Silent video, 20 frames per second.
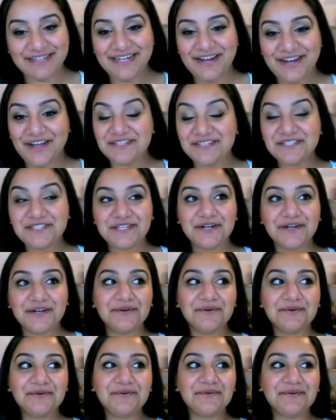not.
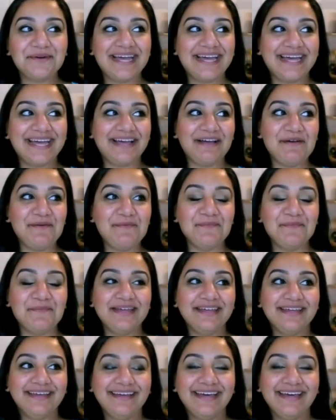So
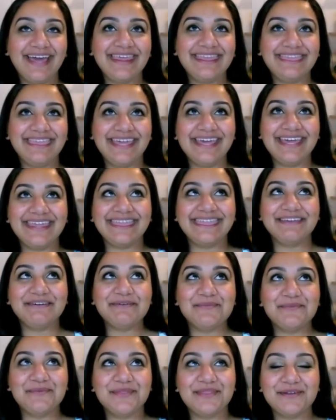I think
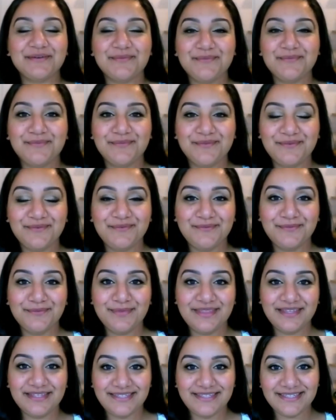
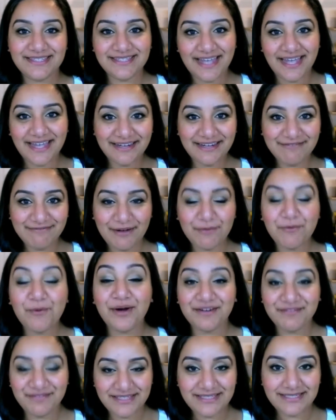the deciding,
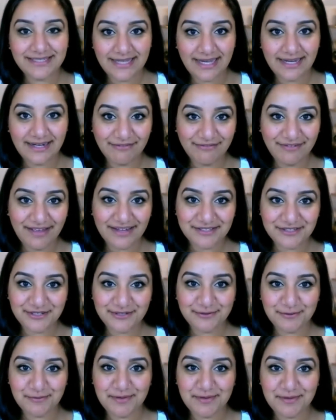one of the deciding
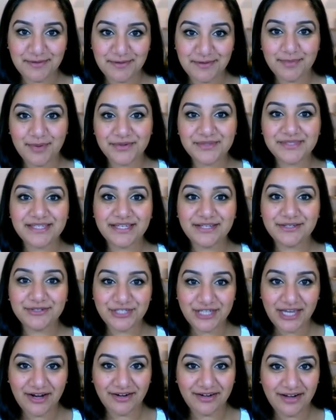factors for me was a post that you
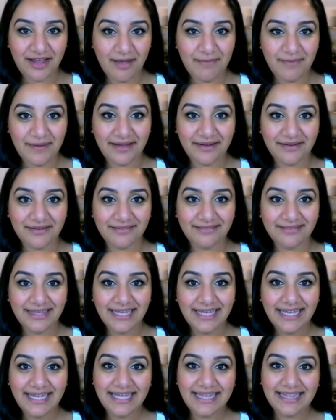shared about
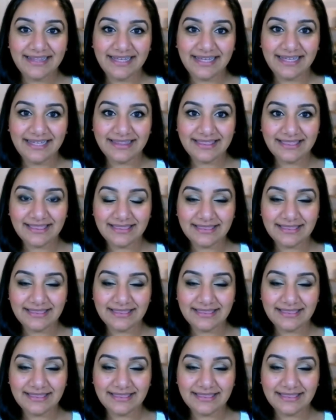like